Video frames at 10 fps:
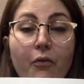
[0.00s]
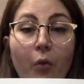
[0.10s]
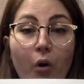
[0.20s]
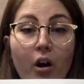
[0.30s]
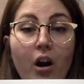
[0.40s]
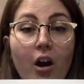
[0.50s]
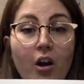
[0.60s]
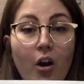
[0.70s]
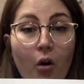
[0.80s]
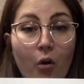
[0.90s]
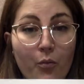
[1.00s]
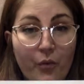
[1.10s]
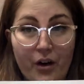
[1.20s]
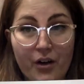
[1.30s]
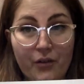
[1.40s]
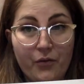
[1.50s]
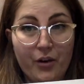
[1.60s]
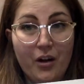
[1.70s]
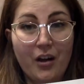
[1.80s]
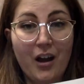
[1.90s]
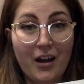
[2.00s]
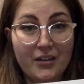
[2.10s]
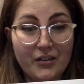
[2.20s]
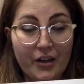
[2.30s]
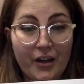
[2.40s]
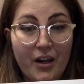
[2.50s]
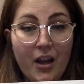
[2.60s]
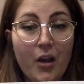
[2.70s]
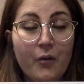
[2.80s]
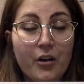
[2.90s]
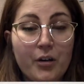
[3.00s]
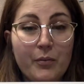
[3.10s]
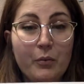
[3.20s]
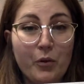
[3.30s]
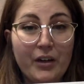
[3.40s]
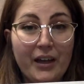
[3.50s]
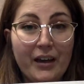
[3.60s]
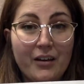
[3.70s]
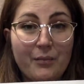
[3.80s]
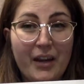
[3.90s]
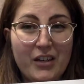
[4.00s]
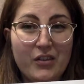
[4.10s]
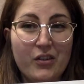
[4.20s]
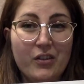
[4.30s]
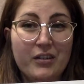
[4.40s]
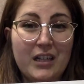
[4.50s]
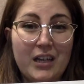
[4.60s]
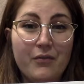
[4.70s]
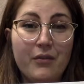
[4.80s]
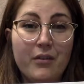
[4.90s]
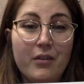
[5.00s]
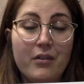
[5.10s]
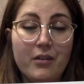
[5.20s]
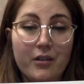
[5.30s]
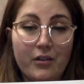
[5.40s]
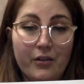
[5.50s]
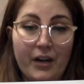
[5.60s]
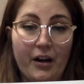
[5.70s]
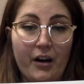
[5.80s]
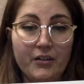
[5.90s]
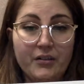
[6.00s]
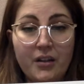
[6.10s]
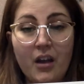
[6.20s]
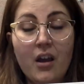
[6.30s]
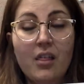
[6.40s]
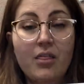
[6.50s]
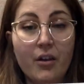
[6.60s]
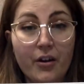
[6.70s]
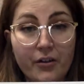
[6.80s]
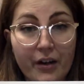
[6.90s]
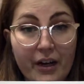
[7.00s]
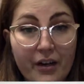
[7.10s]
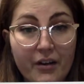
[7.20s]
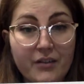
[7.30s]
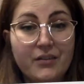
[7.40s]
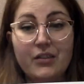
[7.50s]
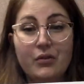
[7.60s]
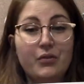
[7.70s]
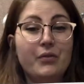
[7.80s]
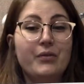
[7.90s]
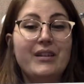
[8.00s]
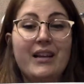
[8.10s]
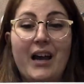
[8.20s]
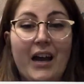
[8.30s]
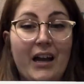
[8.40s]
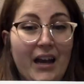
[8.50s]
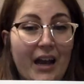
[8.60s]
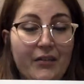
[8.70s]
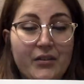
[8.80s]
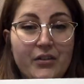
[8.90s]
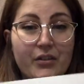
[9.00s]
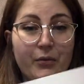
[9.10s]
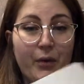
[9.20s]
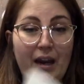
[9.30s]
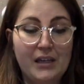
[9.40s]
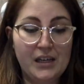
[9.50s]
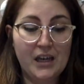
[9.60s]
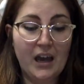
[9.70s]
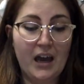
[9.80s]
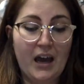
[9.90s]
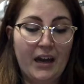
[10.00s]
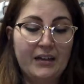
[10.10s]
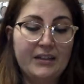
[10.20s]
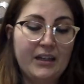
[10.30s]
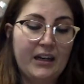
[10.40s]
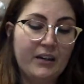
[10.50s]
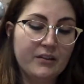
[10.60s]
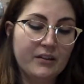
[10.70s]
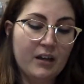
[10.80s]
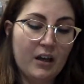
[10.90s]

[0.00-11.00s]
For our homework, for our concert, we're going to be working on page 13 for the third graders. Third graders, you do not have to do any high Ds.